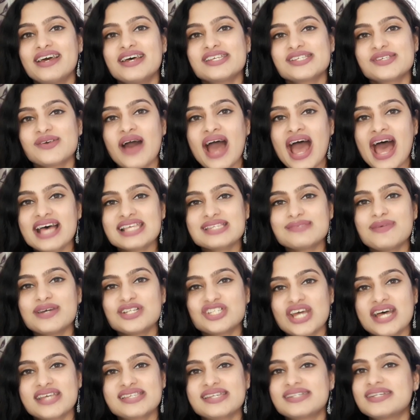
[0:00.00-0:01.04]
So as much
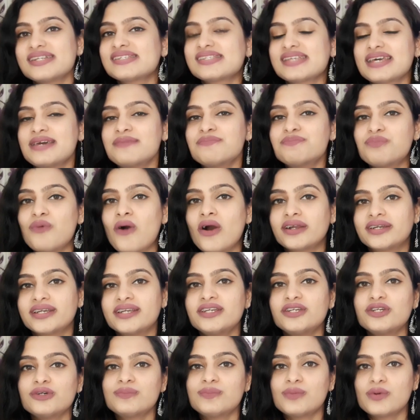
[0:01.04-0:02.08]
as it is
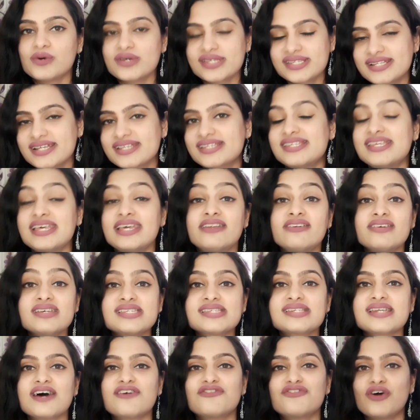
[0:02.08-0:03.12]
important to post the serious
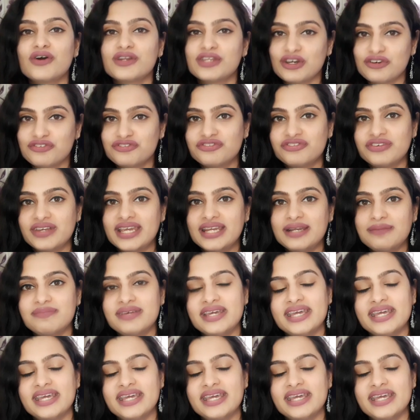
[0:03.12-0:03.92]
stuff on your feed,